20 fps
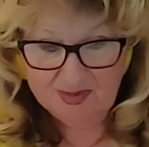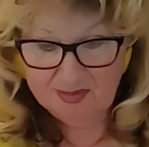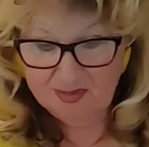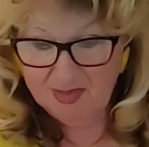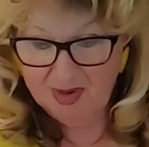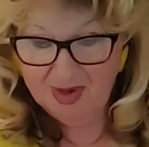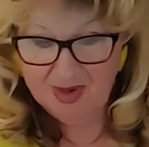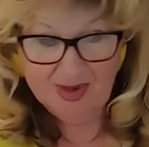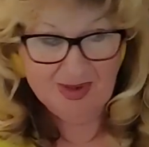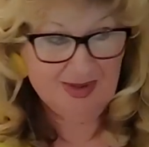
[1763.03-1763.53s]

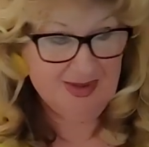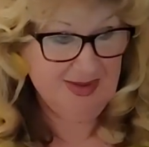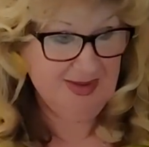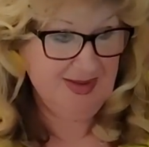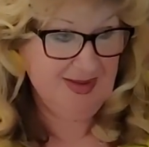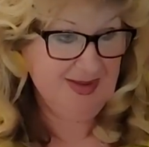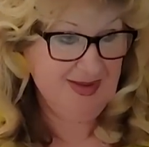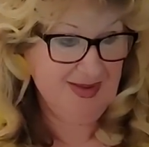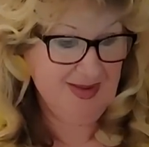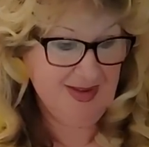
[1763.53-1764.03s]
I
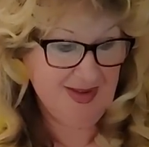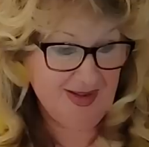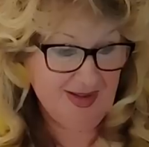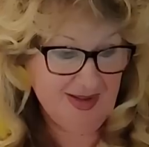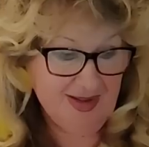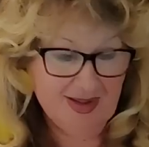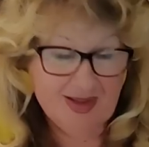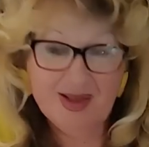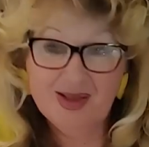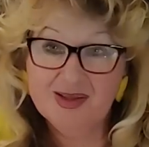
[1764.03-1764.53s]

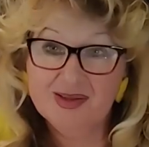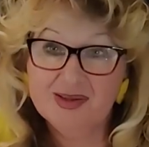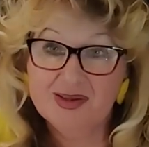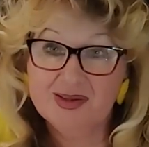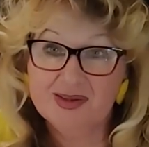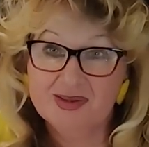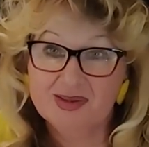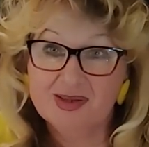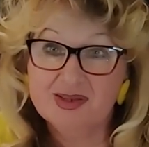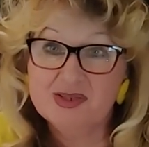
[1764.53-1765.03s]

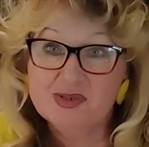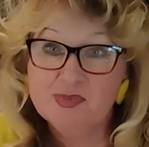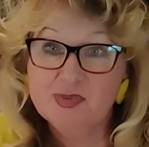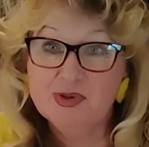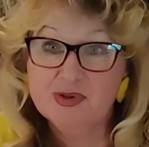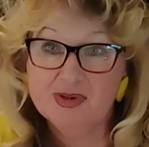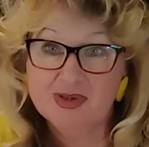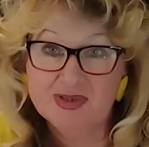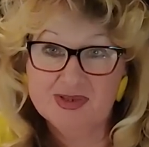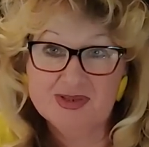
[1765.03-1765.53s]

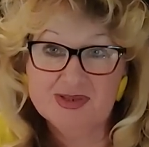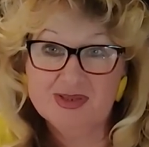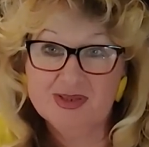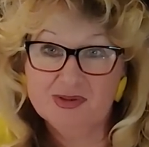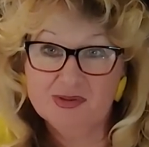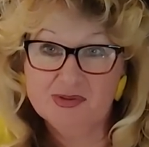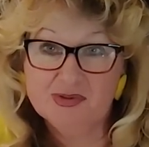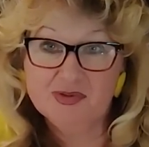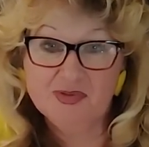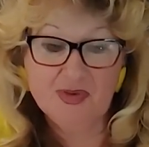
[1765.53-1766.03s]
experienced
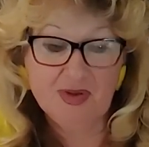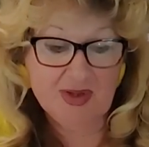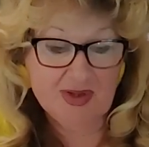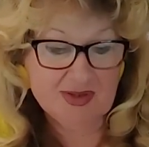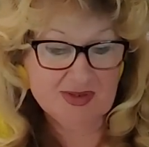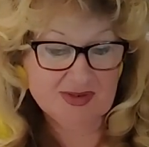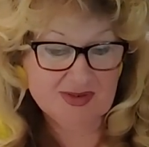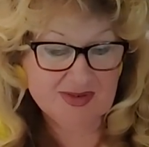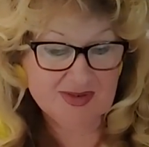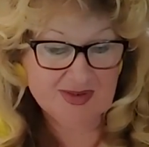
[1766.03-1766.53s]
those
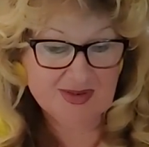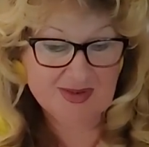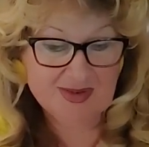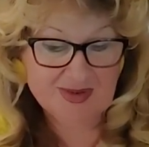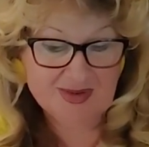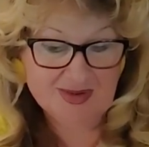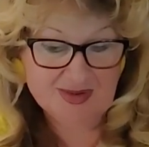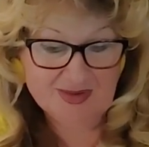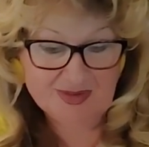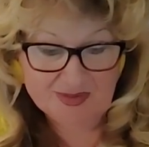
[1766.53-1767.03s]
things
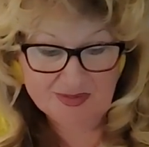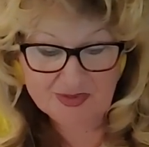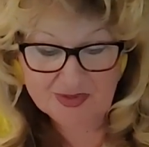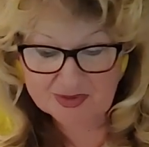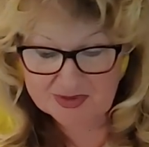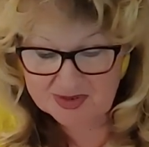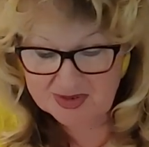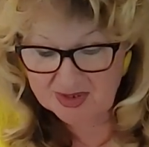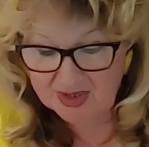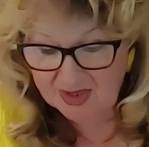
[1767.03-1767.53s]

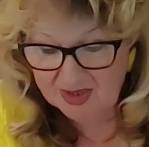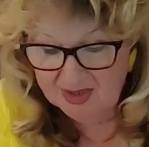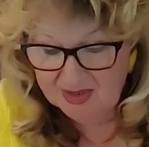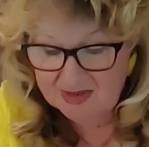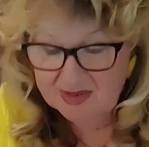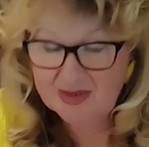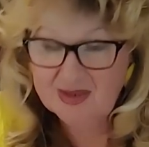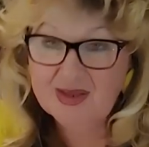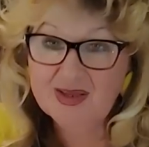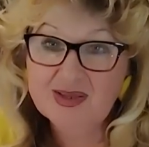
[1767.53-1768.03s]

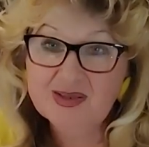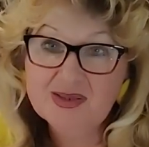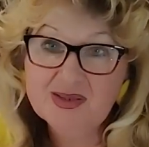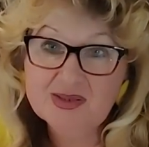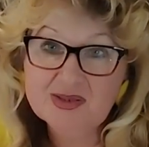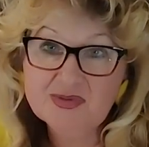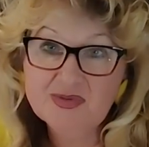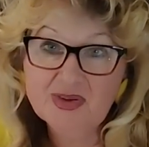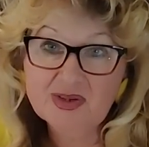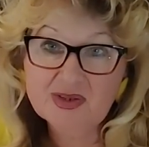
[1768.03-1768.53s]
firsthand, and
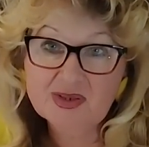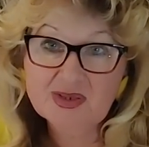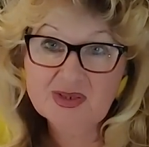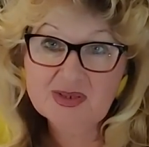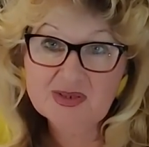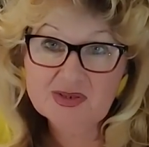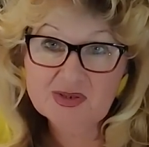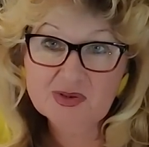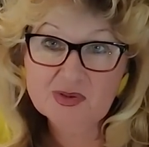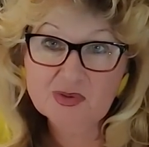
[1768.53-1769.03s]
it's very
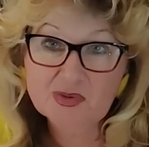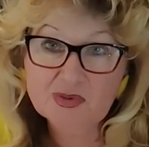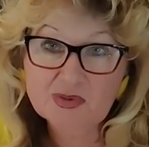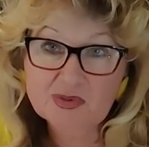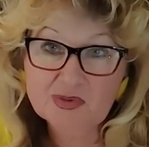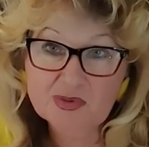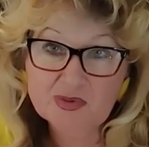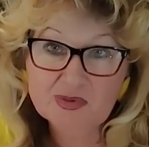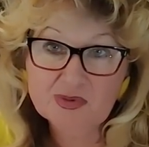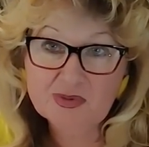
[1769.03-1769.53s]
easy
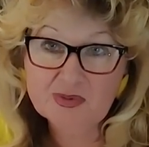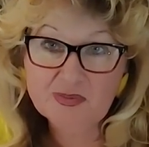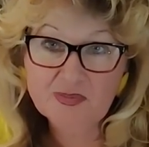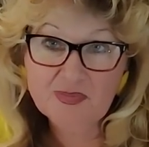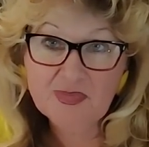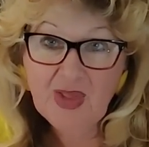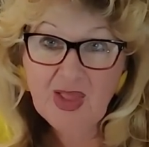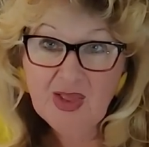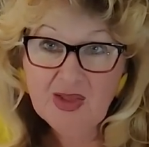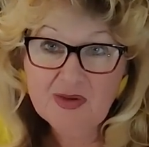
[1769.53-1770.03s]
to
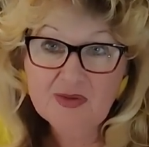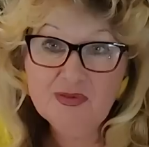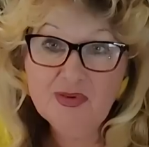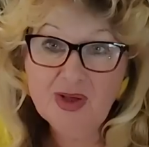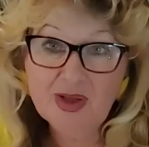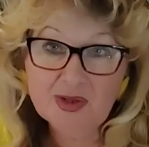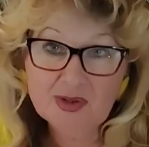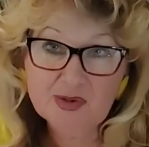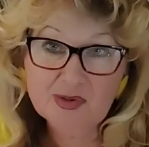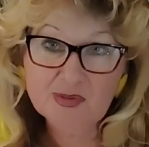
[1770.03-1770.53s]

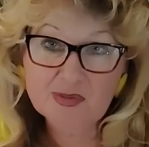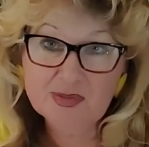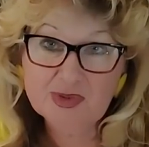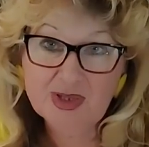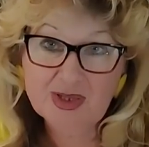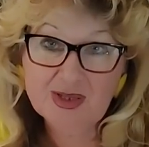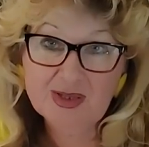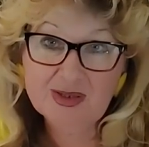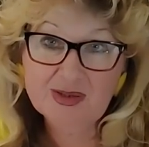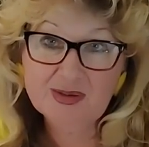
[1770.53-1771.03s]
vacuum
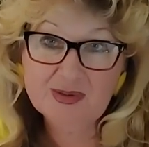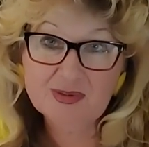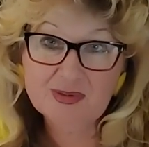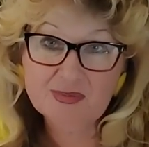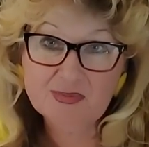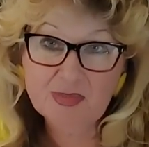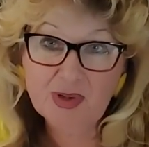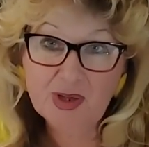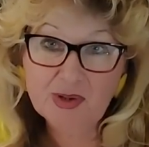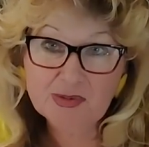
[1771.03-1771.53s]

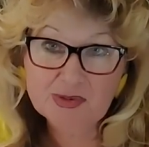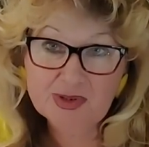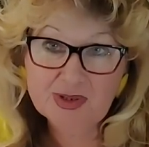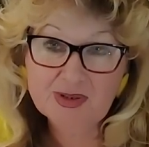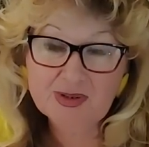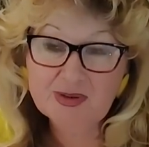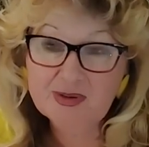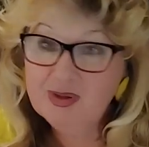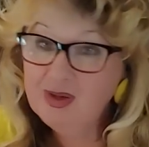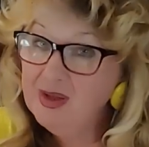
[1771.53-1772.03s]
the
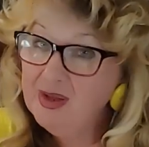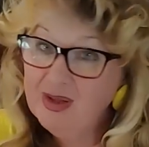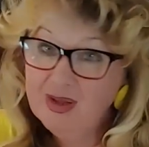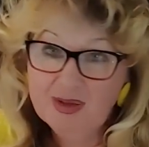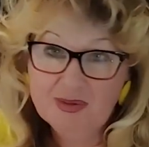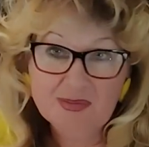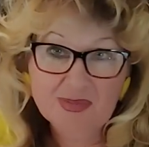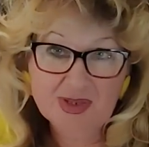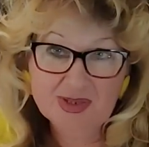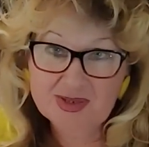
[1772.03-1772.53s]
powder,
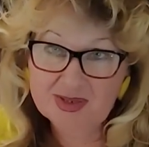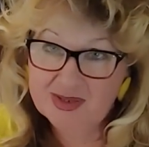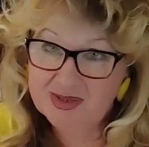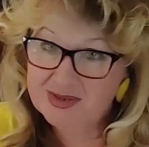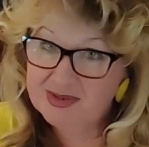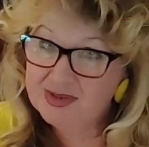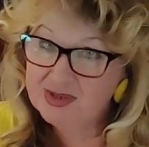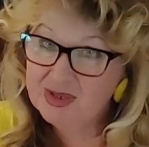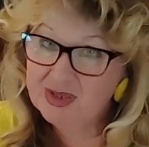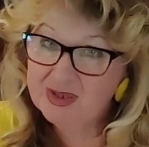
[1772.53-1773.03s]
but
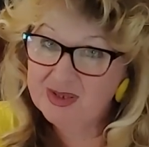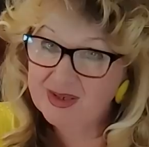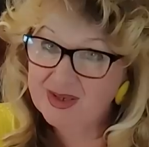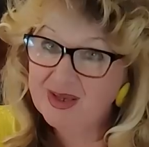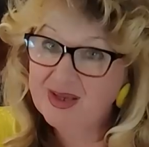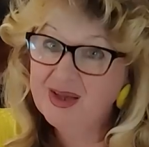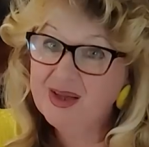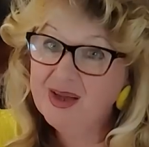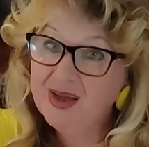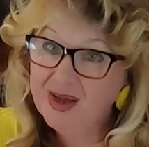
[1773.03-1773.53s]
it's
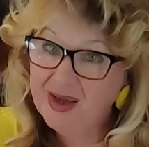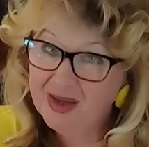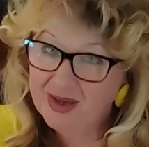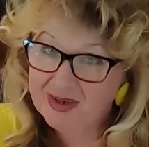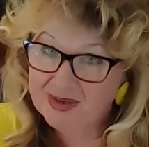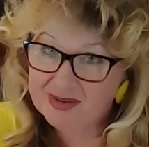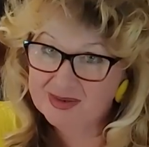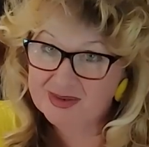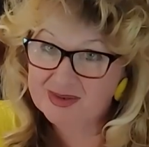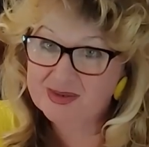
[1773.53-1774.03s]

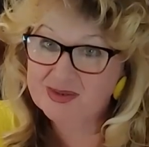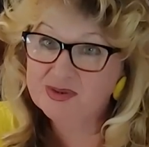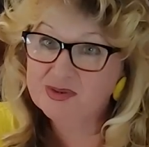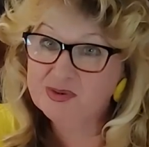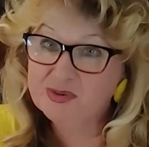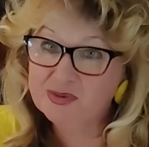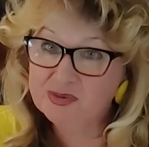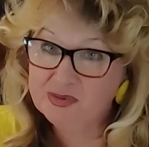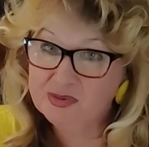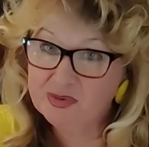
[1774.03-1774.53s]
hard
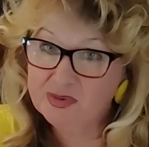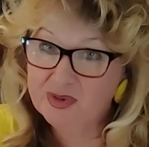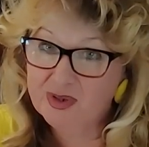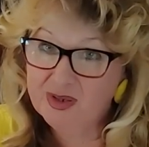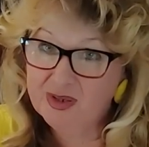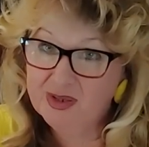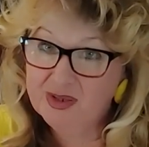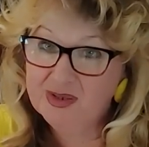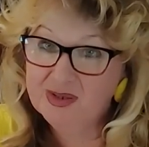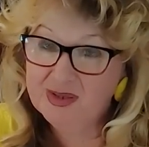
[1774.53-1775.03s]
to
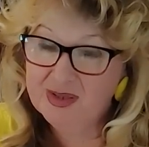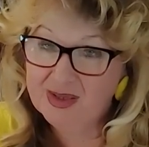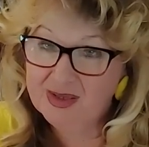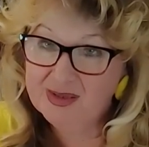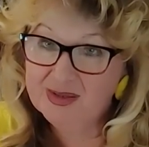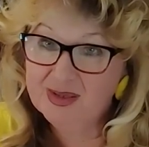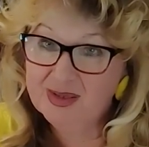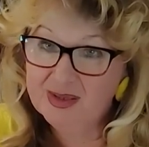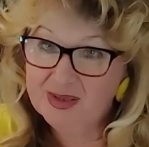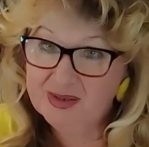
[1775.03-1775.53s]
clean
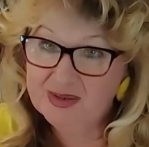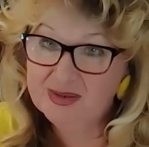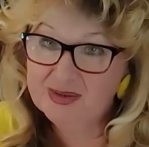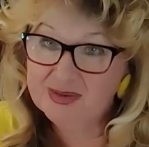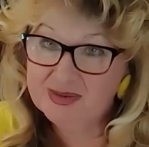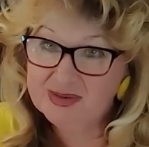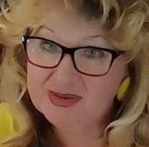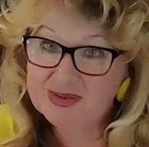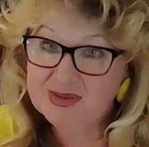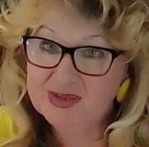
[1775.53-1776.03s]
the
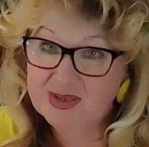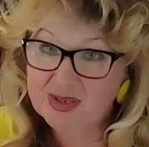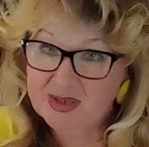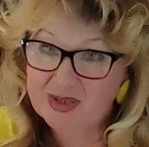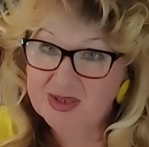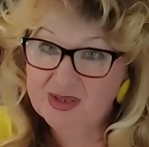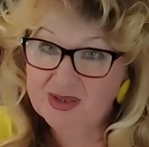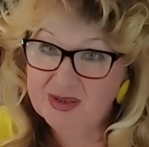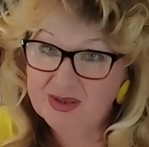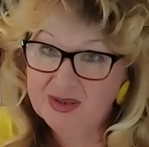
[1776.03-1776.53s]

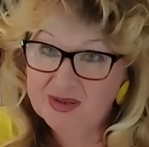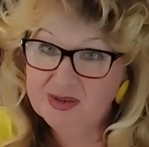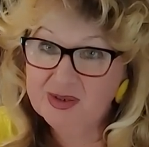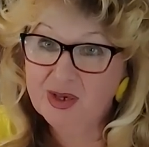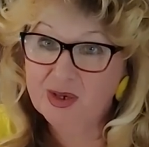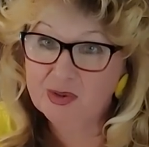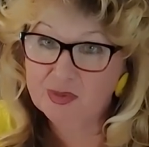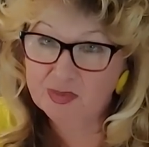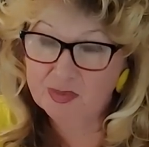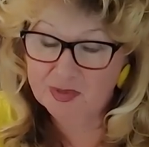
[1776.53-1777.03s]
sticky
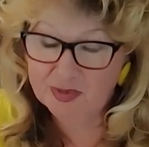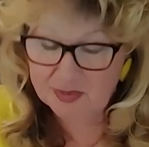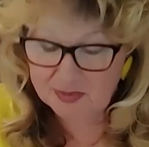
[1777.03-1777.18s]
tarp.